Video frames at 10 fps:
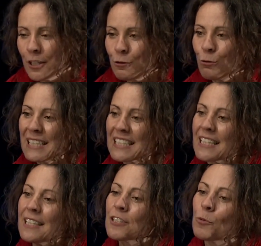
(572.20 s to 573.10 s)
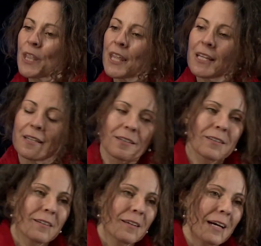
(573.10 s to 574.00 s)
to lead change within,
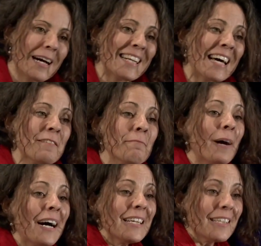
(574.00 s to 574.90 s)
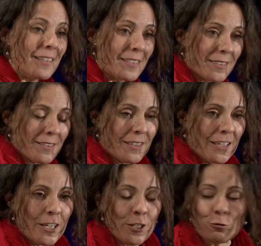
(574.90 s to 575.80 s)
and I invite us
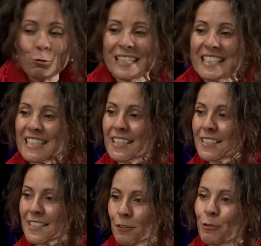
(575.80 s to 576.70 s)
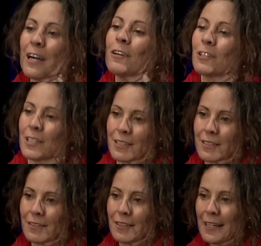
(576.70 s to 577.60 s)
to lead change around
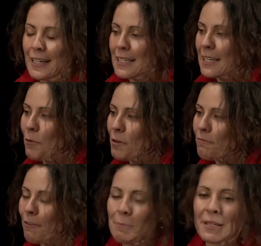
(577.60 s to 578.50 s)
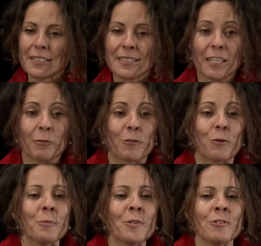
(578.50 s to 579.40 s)
us, in our families, in our
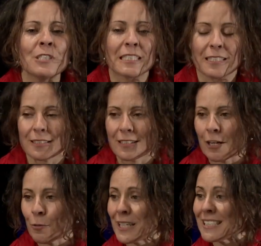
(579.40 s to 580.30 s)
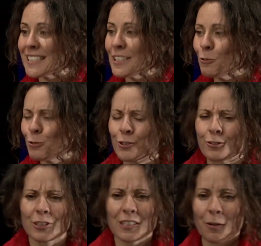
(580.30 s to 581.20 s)
communities, in our
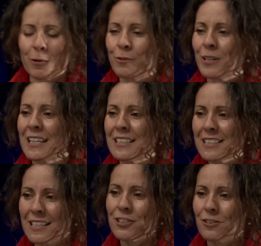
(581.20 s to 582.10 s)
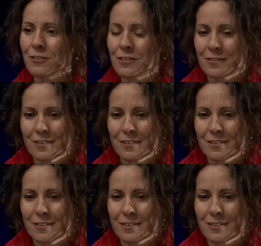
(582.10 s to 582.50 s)
institutions, in our organizations.